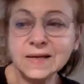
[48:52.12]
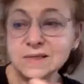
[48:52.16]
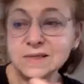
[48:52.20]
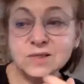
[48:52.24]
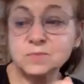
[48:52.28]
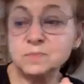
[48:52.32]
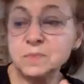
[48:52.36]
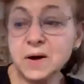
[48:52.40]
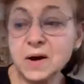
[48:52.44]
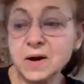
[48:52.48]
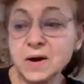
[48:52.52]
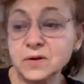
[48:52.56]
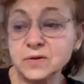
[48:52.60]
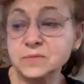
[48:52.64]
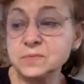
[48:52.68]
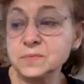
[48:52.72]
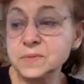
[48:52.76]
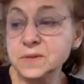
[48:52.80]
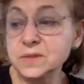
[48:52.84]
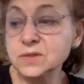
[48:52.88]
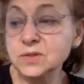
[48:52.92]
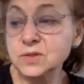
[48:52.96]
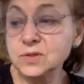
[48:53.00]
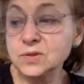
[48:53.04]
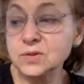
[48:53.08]
inspired
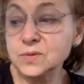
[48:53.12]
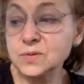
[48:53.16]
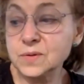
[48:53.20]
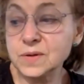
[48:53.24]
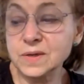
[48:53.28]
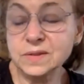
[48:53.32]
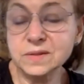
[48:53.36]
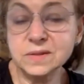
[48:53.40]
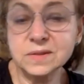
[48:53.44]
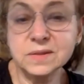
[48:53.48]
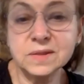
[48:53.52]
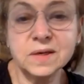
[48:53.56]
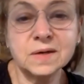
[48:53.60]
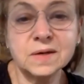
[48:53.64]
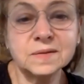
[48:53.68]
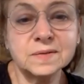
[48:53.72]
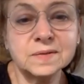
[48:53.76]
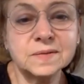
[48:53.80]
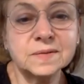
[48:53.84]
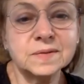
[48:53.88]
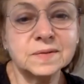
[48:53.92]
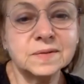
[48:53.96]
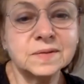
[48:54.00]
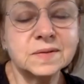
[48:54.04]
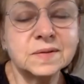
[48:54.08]
me to do it yeah
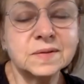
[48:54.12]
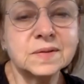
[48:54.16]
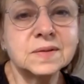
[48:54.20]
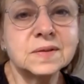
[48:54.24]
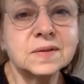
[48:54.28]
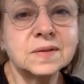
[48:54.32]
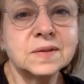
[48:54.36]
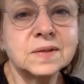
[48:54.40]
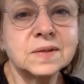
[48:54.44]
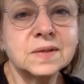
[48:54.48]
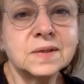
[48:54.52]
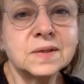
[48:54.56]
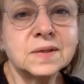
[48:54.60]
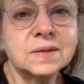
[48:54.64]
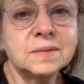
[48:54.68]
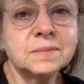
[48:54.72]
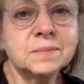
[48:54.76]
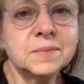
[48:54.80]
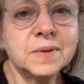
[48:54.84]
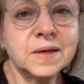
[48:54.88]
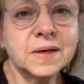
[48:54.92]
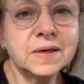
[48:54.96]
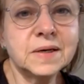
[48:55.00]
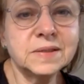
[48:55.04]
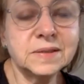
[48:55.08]
mm-hmm.
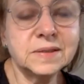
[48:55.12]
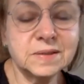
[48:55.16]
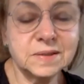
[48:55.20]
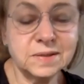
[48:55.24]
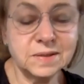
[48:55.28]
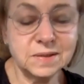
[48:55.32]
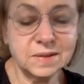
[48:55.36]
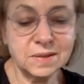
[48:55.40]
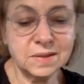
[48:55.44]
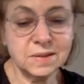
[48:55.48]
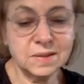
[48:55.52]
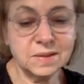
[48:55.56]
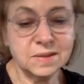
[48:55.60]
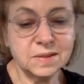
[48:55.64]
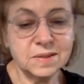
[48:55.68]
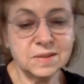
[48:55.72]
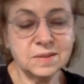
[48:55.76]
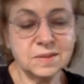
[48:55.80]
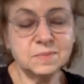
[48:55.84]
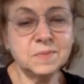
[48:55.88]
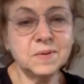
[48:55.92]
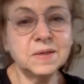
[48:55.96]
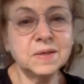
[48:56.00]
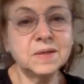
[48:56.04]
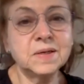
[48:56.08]
but it's it
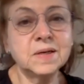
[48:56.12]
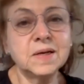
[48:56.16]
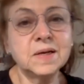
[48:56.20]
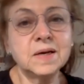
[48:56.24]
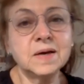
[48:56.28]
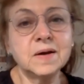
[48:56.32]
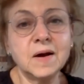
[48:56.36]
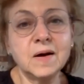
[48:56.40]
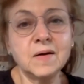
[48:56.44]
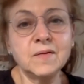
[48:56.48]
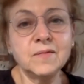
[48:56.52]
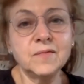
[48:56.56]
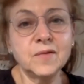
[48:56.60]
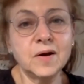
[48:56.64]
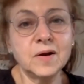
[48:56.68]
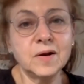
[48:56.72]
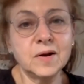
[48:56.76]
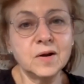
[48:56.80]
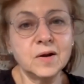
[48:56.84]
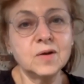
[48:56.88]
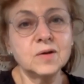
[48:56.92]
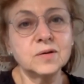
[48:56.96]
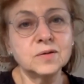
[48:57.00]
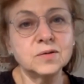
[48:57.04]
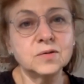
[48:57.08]
has been uh, I, I
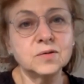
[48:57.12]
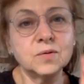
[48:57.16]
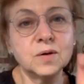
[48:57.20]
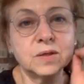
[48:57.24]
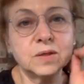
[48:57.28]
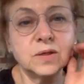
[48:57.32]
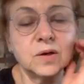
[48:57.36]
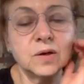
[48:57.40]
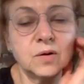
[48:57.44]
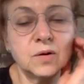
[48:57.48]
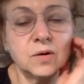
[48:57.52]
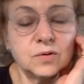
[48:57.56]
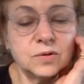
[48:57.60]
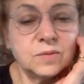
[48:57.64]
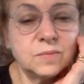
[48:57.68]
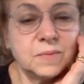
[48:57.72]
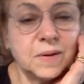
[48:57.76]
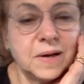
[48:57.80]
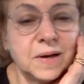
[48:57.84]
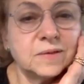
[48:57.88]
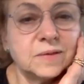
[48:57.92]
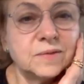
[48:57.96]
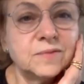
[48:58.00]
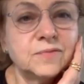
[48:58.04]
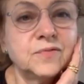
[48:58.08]
learned quite a lot
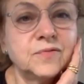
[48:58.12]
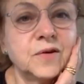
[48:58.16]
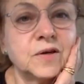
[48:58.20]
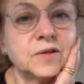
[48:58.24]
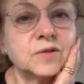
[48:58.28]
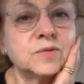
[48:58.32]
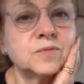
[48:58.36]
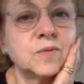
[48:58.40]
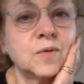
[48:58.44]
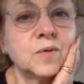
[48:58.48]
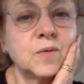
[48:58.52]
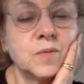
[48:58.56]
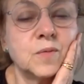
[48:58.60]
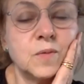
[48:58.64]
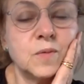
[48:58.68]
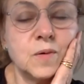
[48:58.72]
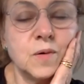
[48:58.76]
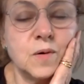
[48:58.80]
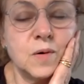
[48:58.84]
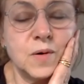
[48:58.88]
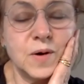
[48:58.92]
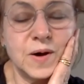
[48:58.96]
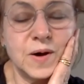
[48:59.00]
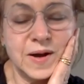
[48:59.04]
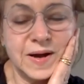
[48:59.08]
about the first world
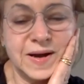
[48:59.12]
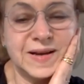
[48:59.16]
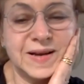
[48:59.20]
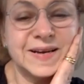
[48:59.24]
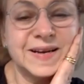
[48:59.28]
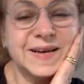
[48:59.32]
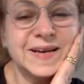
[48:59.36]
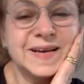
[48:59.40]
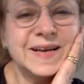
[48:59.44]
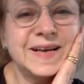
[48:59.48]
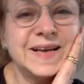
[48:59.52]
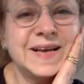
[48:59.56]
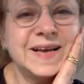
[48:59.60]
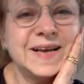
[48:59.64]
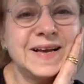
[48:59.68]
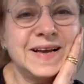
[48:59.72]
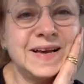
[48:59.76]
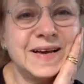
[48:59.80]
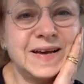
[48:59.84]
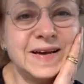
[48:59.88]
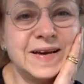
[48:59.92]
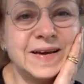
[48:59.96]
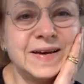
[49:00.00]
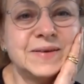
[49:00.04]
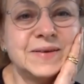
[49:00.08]
war and
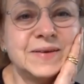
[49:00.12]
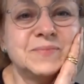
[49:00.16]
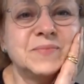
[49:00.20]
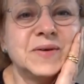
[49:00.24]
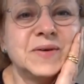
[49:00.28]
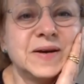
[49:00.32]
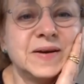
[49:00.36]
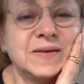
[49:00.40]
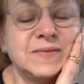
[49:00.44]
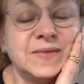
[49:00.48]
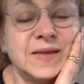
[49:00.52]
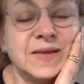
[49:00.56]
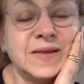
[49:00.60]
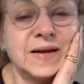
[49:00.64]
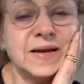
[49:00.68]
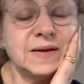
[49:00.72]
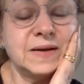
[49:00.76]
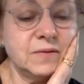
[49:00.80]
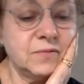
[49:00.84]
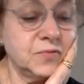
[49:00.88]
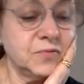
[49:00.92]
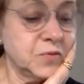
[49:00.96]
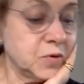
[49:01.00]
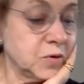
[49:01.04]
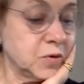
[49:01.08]
um, and then
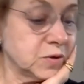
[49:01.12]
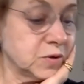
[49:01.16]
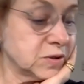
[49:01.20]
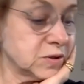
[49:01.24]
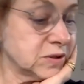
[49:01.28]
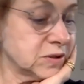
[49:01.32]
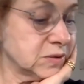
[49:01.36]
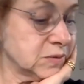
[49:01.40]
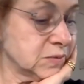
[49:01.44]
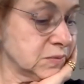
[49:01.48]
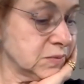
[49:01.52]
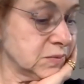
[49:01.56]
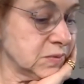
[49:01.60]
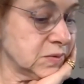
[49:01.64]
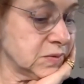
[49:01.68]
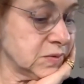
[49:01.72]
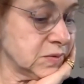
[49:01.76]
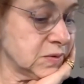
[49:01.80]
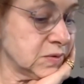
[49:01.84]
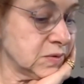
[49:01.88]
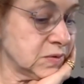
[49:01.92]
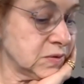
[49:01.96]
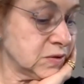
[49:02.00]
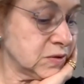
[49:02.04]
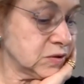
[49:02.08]
of course
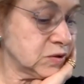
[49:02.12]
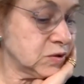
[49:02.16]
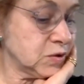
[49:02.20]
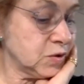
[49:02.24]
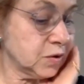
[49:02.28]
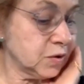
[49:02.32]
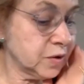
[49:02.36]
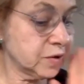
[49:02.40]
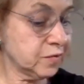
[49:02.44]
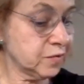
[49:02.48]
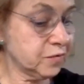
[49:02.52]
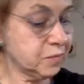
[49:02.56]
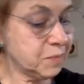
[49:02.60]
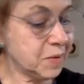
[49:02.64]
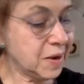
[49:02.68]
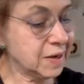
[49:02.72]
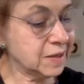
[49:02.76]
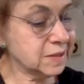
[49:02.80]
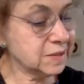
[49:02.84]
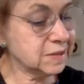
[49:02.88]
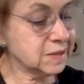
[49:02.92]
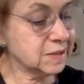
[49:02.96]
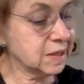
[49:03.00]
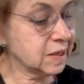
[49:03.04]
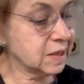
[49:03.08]
the story of
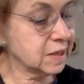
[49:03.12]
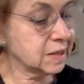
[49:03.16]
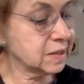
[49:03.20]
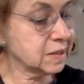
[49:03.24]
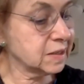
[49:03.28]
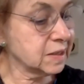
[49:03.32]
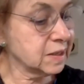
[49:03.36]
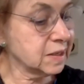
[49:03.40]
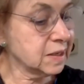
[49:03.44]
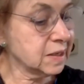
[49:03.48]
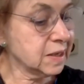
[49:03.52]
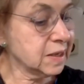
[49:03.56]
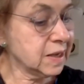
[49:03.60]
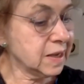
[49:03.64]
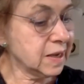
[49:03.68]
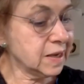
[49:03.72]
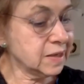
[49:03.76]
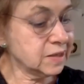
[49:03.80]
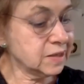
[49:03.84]
palestine i